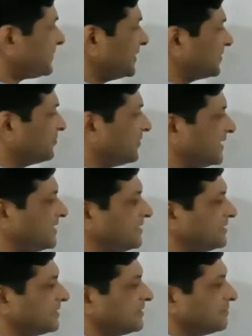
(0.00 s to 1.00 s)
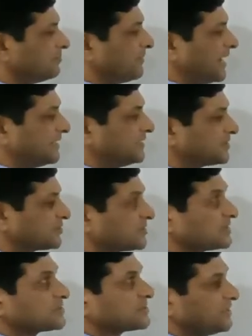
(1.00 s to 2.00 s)
1 minus
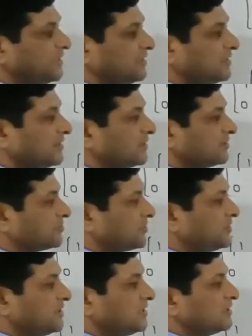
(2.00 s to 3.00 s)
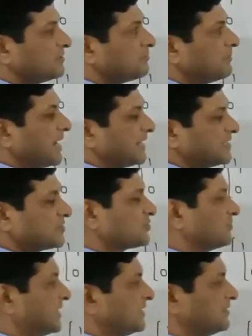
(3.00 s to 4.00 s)
16, 3 minus
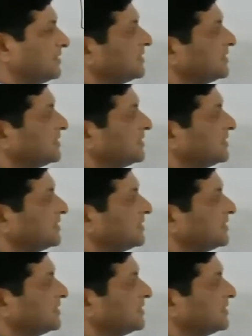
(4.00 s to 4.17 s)
1.